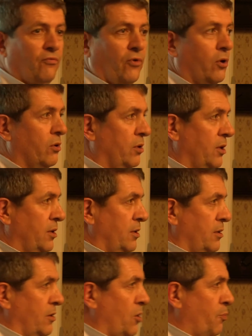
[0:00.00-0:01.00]
for
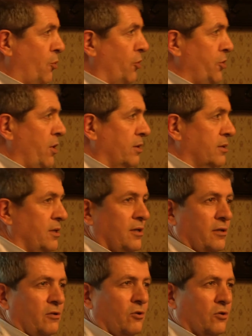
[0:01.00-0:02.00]
a product,
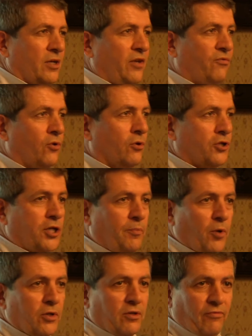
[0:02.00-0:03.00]
if the
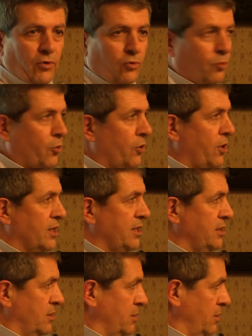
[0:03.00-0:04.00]
cheapest of the two products
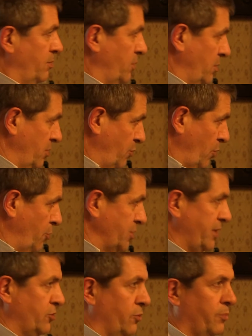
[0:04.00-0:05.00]
is
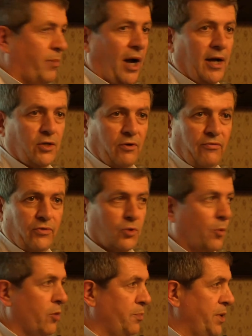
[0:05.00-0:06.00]
proposed at the price of
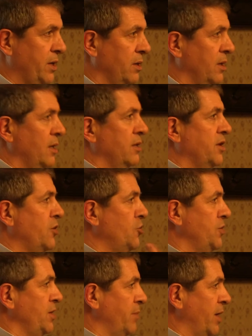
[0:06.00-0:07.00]
small p, then
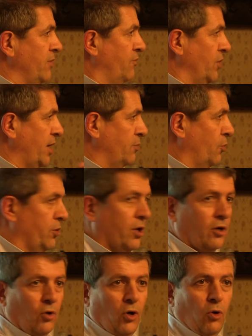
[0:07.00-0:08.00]
the demand for that
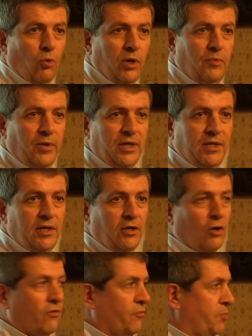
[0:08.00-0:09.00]
product will be D
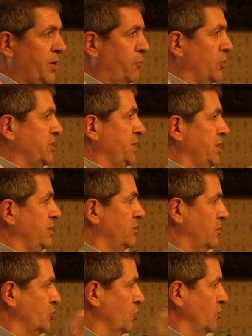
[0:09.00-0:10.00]
of P plus E.
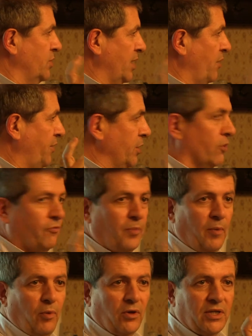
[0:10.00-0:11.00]
So you can think of
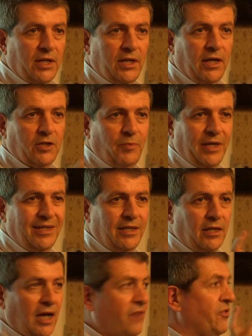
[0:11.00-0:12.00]
P plus E as being
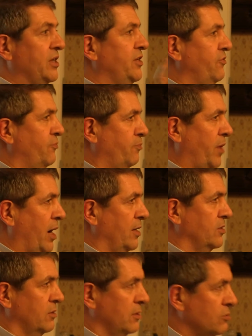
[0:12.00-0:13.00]
the effective
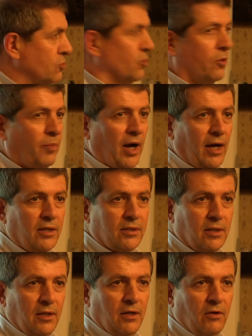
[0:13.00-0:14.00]
price, total
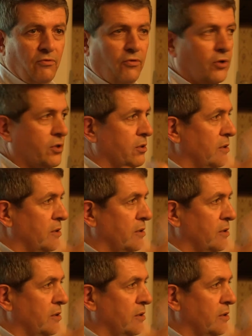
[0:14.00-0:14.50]
price for